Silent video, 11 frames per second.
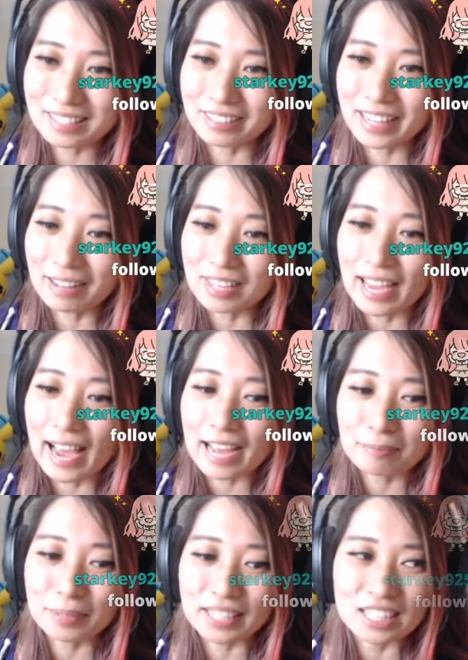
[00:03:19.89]
so we have the
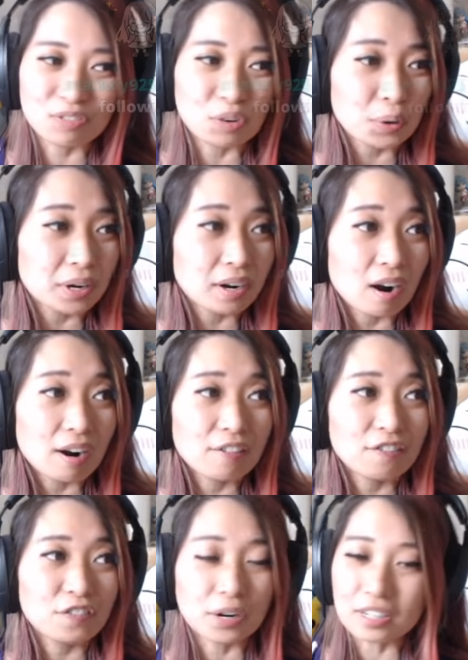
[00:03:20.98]
hat piece for our
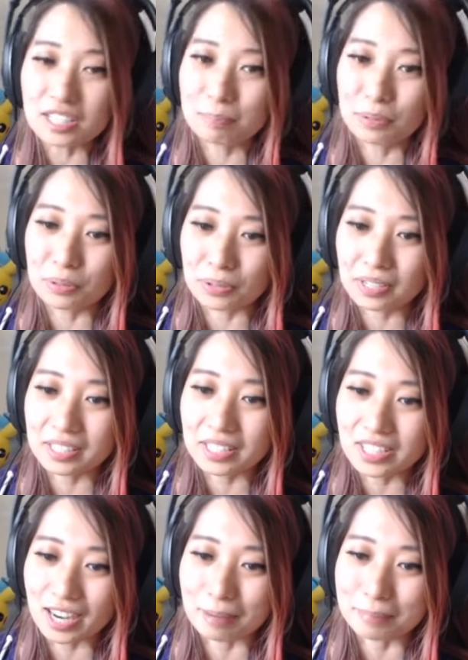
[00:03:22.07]
first pool.
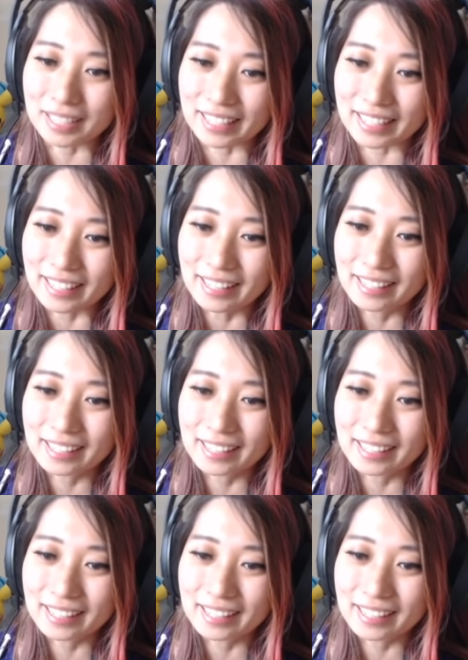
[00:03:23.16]
Good job, Lee.